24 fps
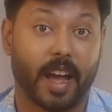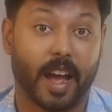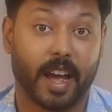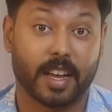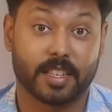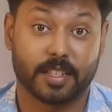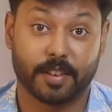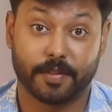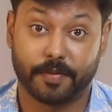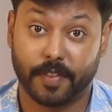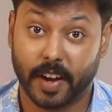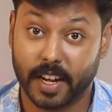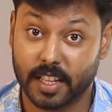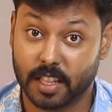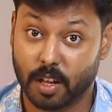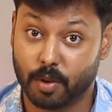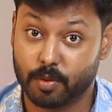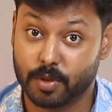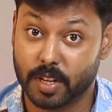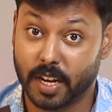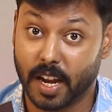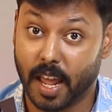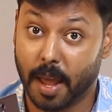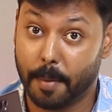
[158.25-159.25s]
has a
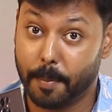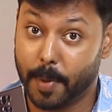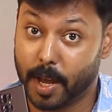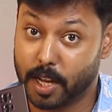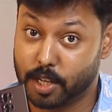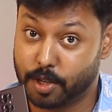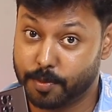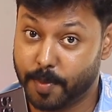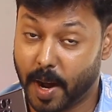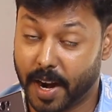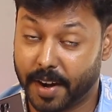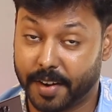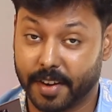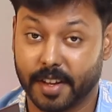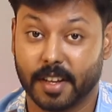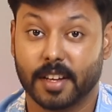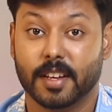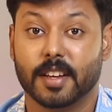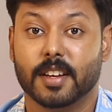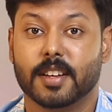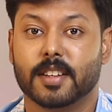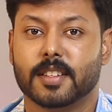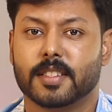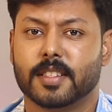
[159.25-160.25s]
5000 mAh battery.
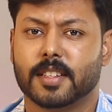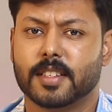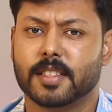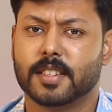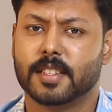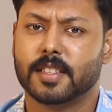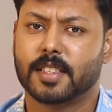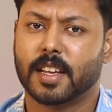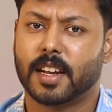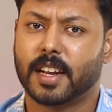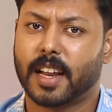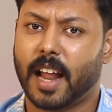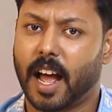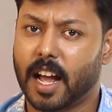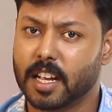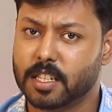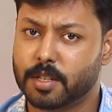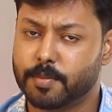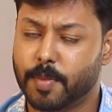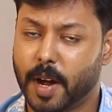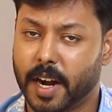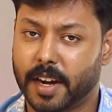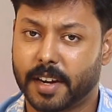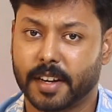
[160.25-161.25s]
This is a
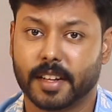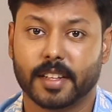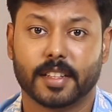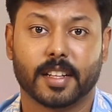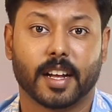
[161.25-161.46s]
large battery